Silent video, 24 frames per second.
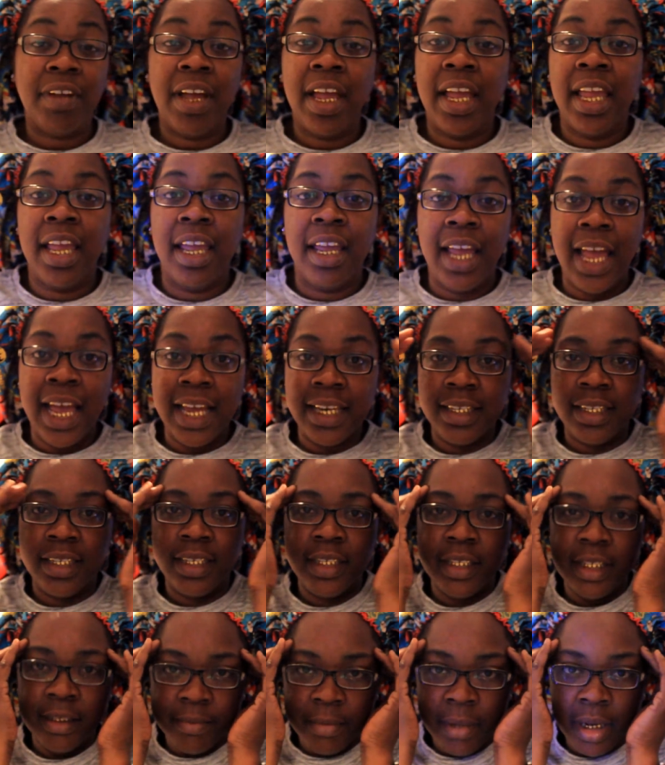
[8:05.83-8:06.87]
I had
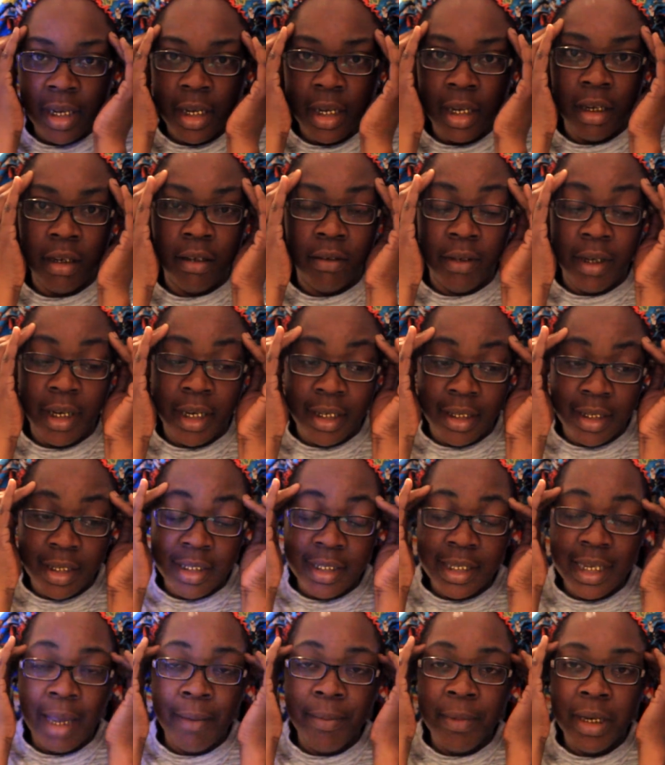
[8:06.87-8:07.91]
ideas in my head. Okay,
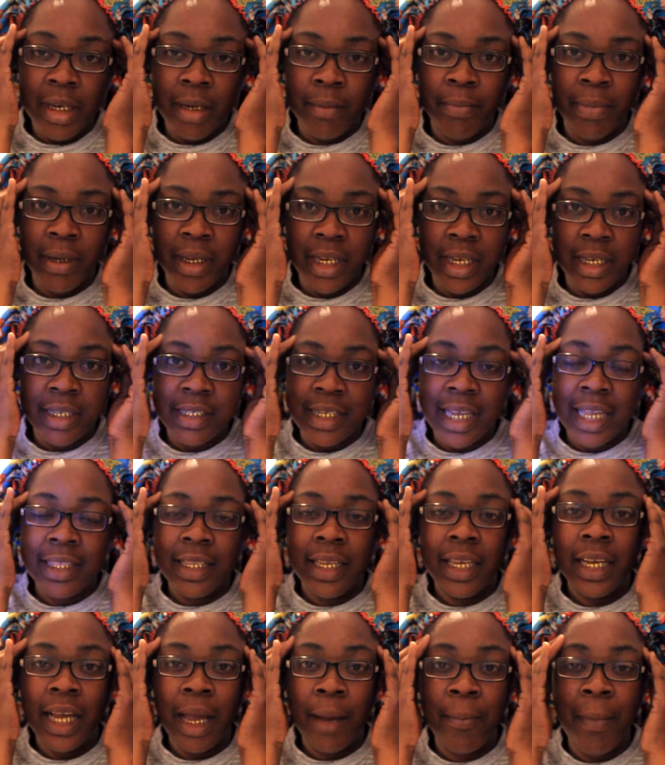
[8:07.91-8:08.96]
this how many bins I
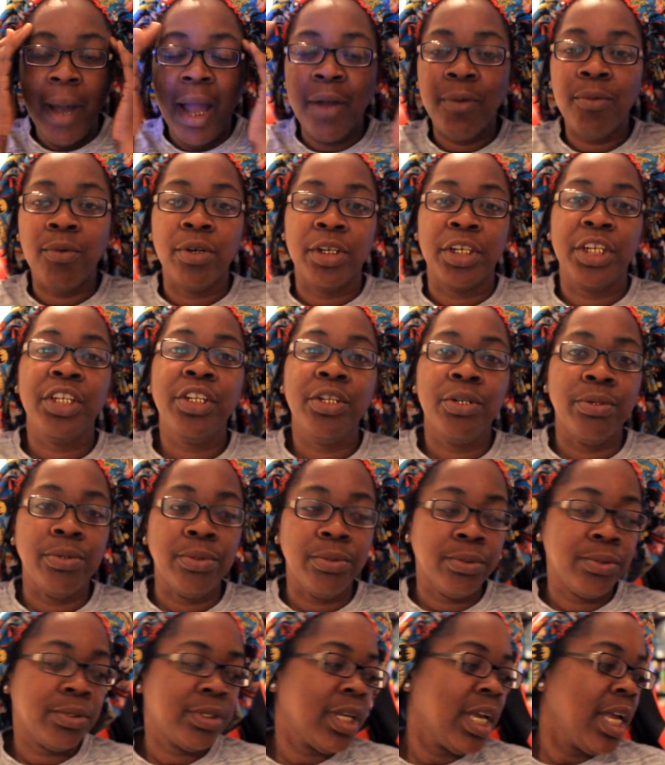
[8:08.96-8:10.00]
think I might want to
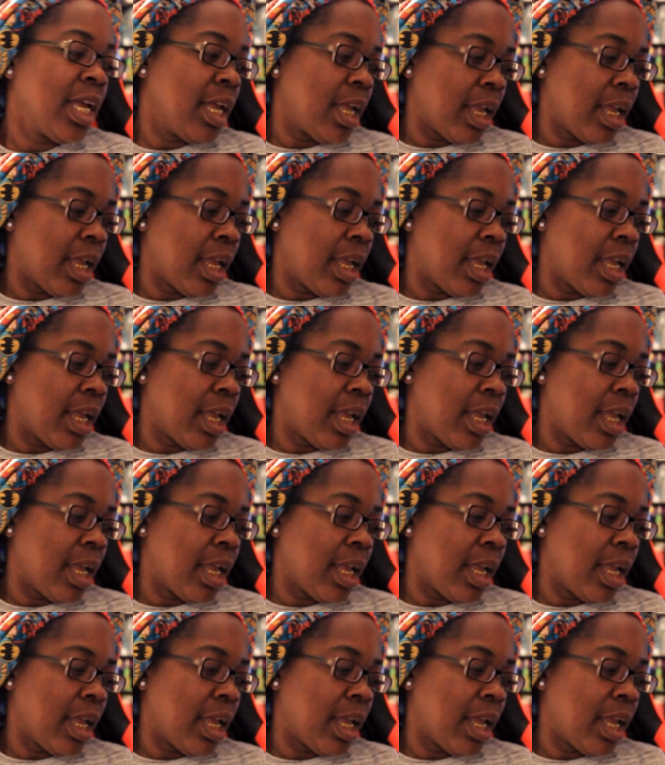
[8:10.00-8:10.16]
use,